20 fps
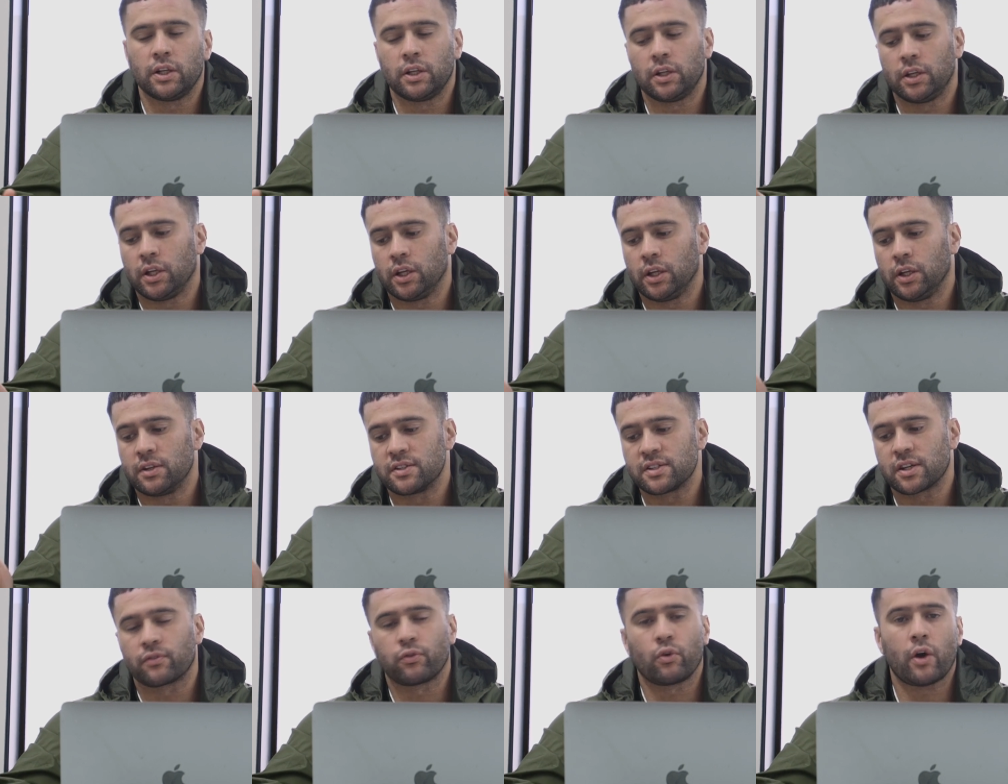in the
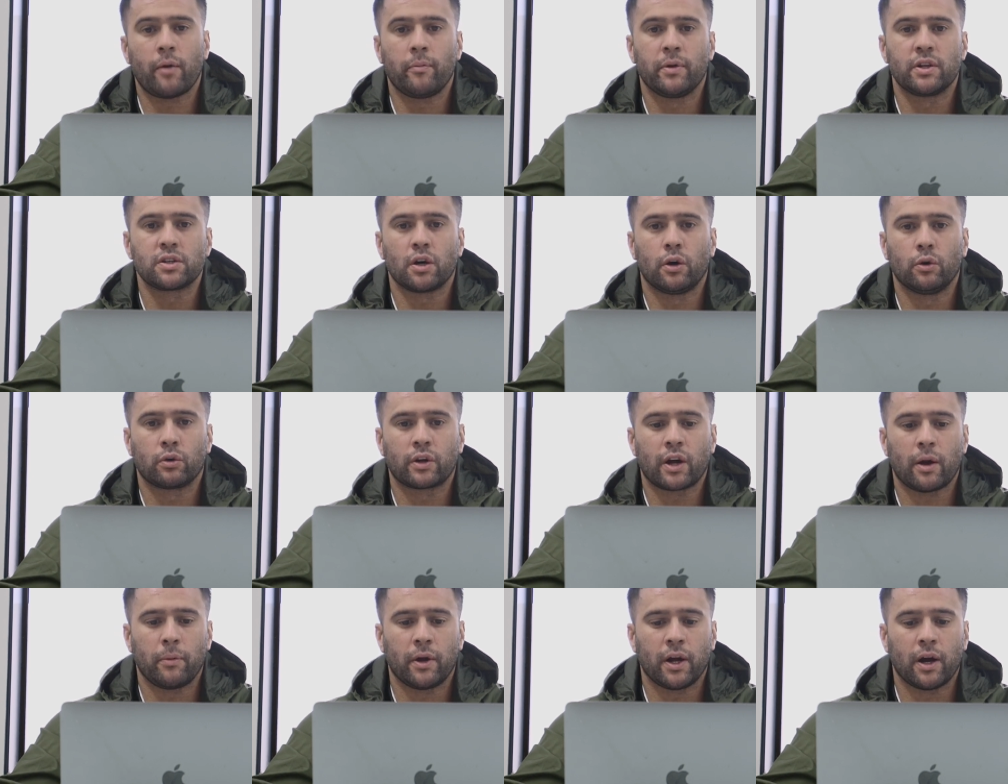6th Army total
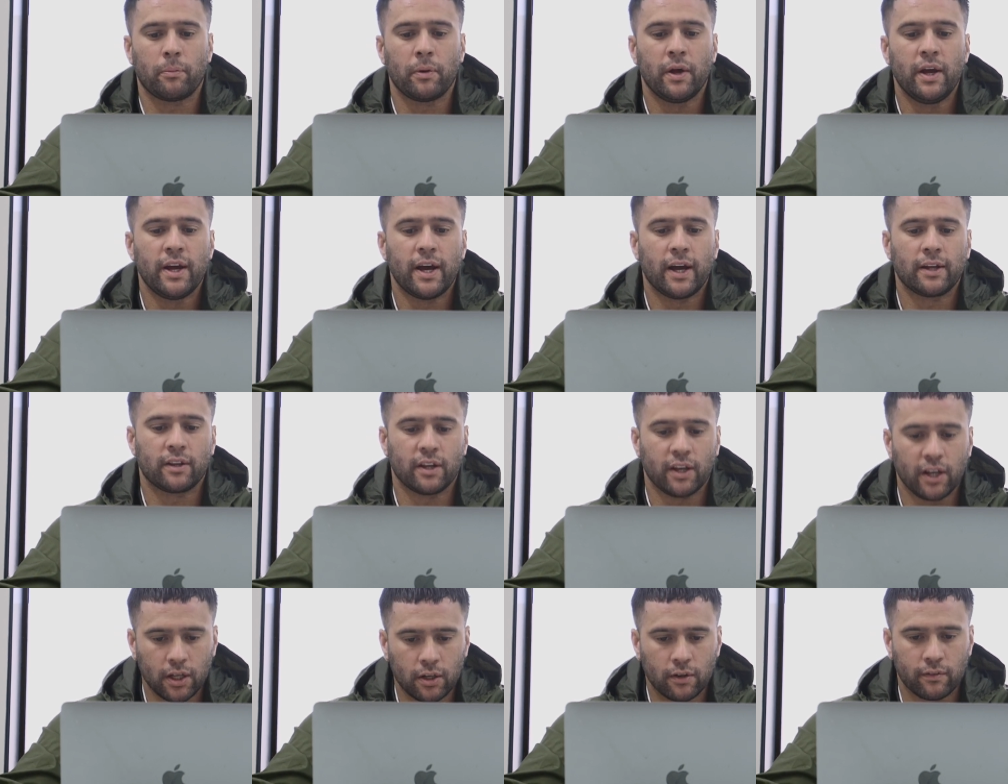coming up at the
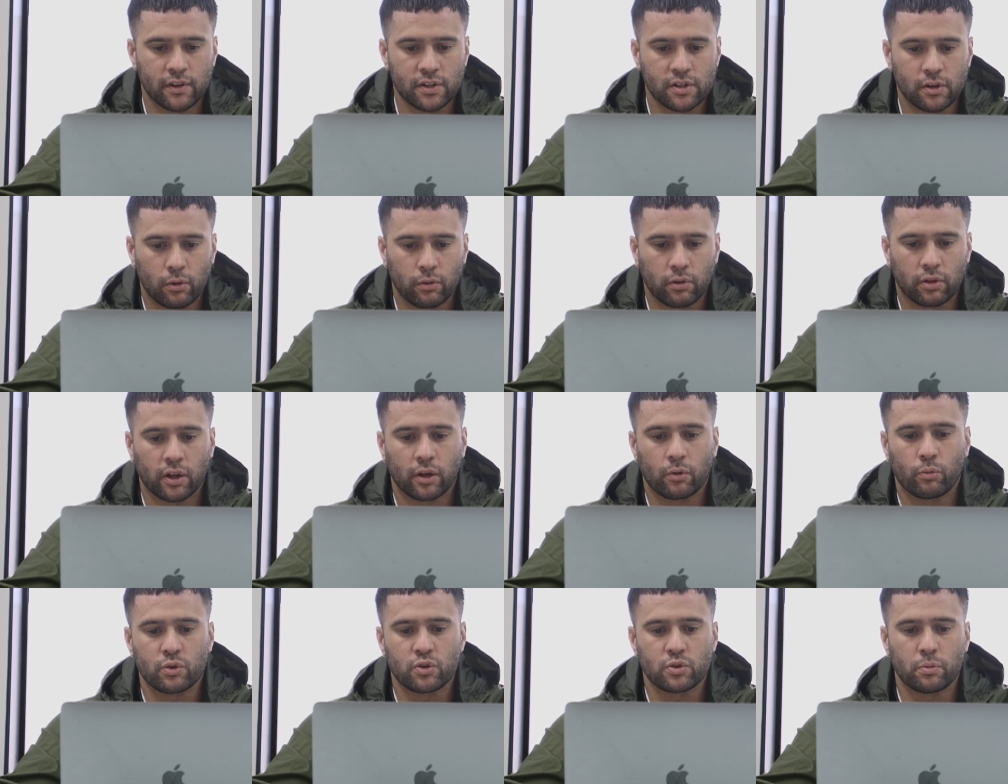end of this whole
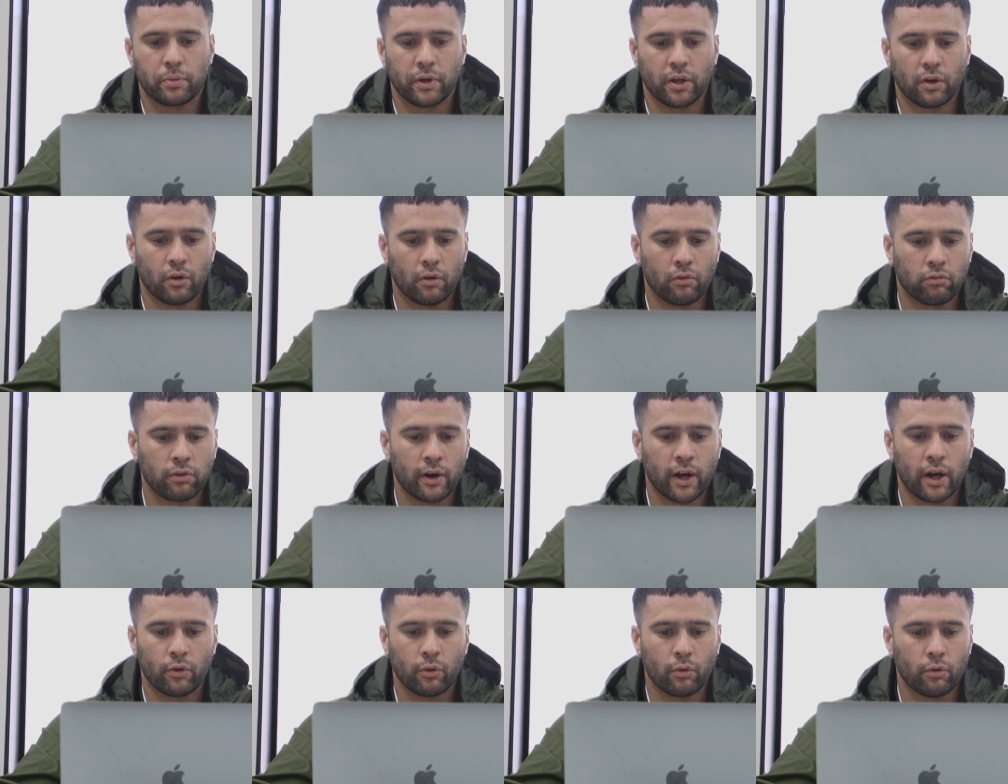thing, which will be
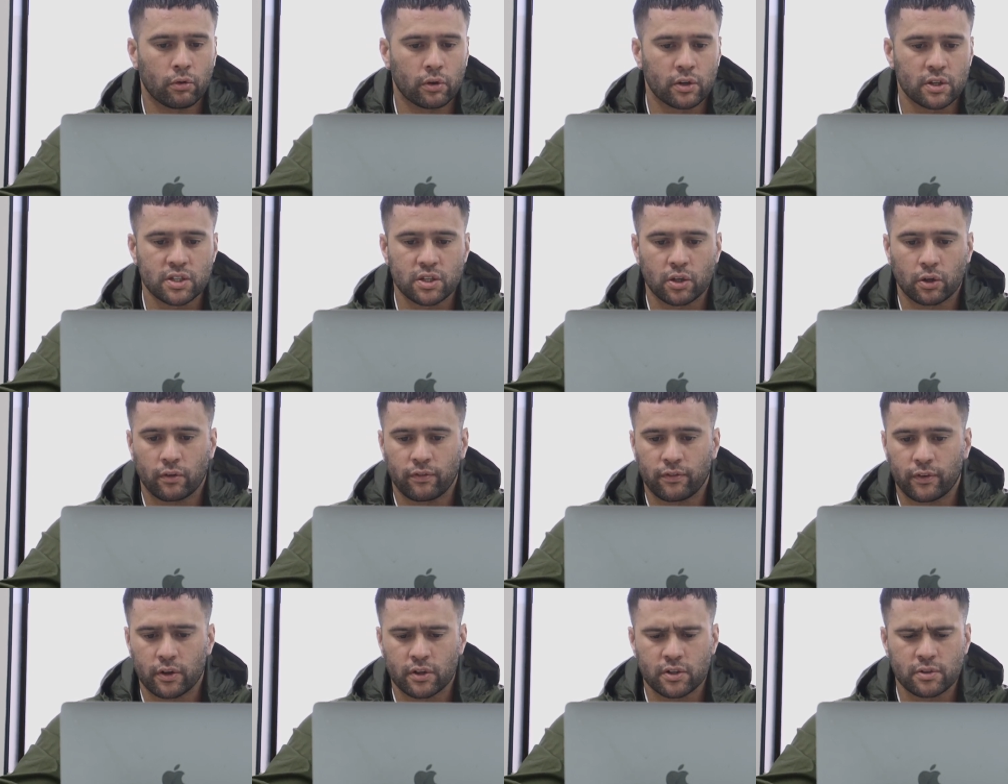around August
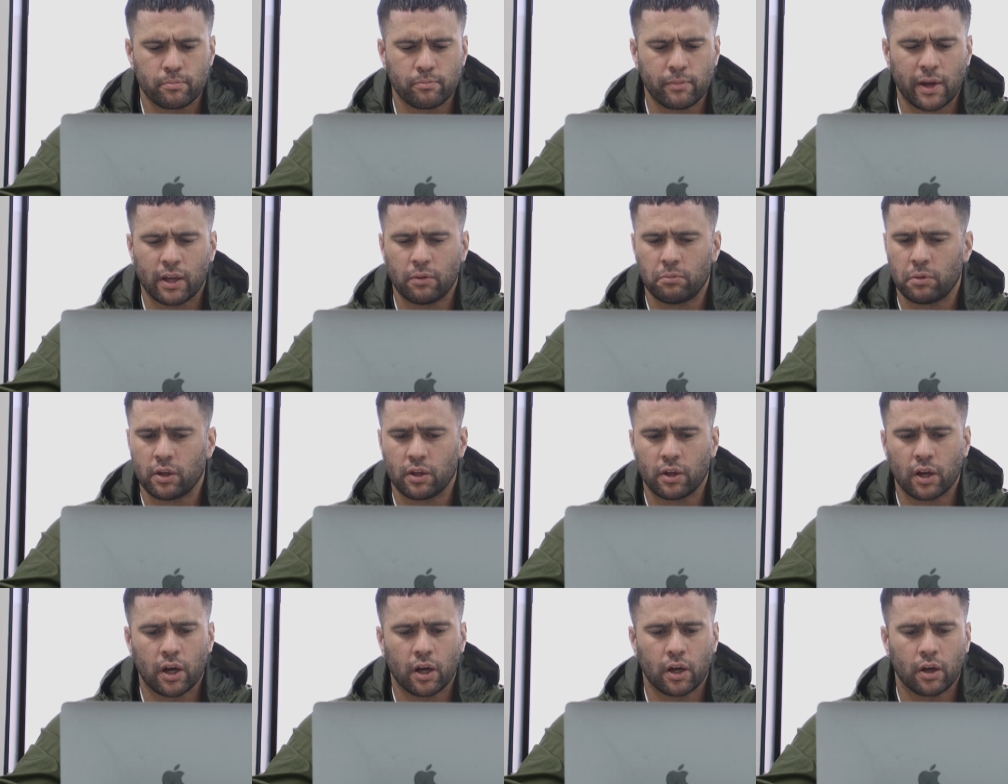31st,
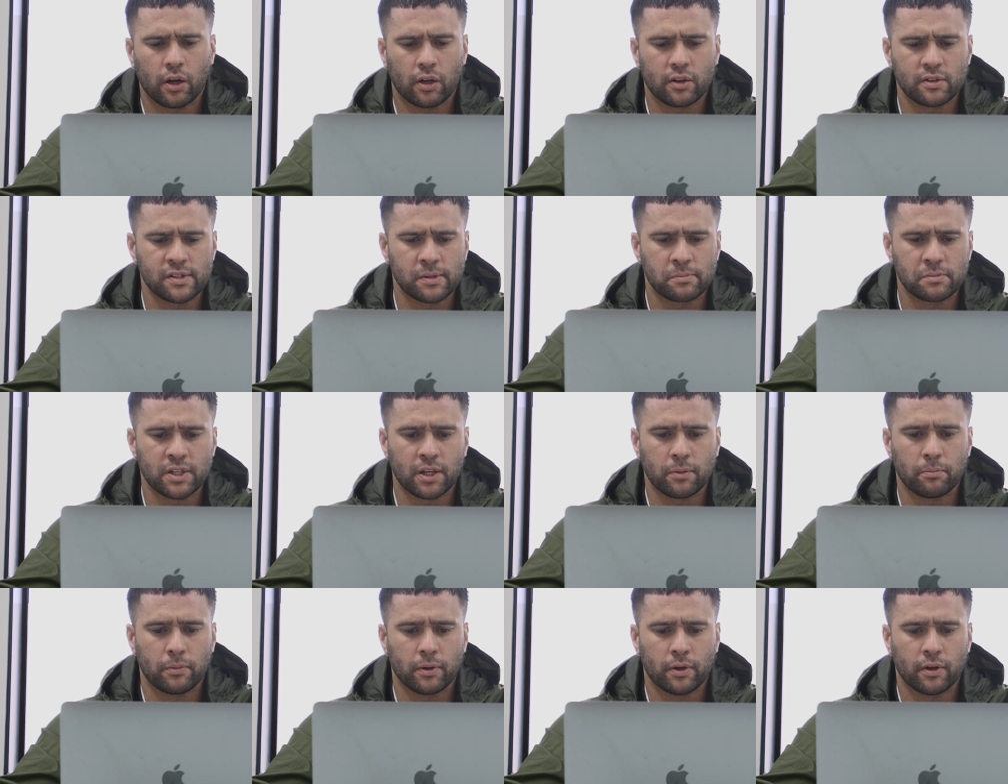maybe
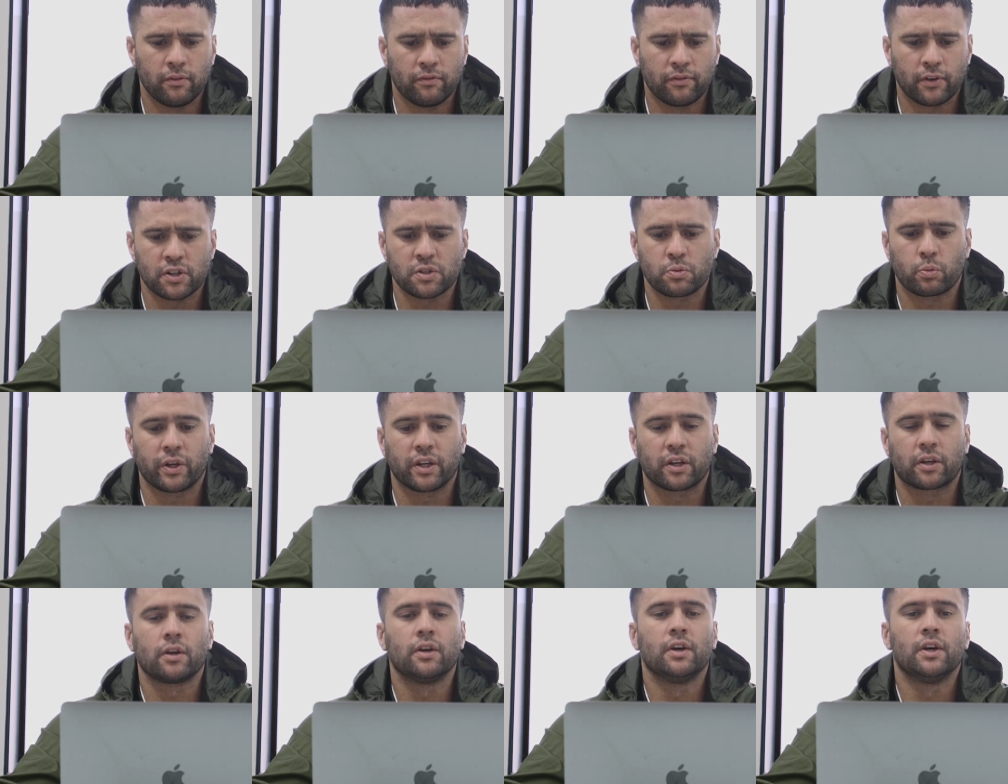September 1st
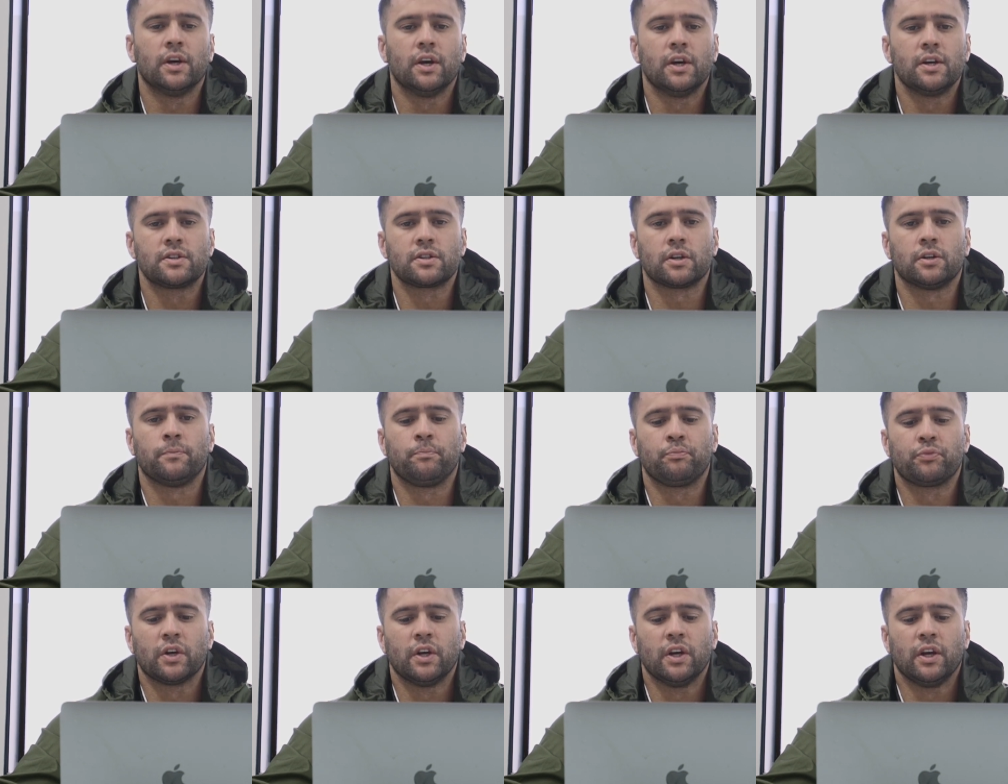week.
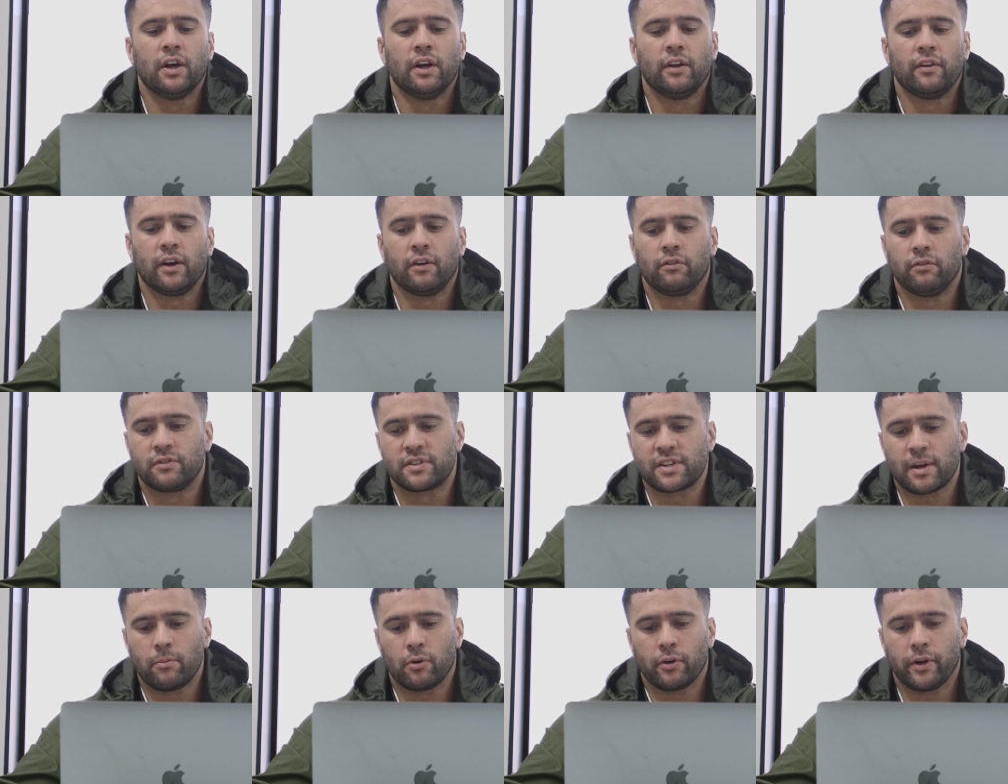So in
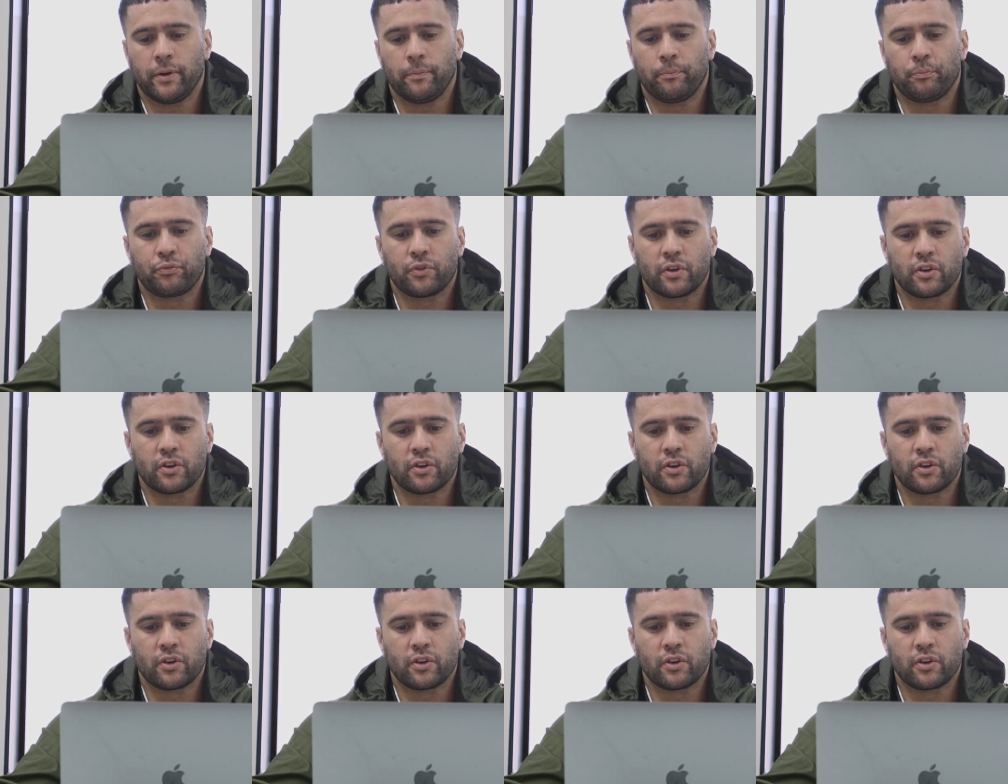summary,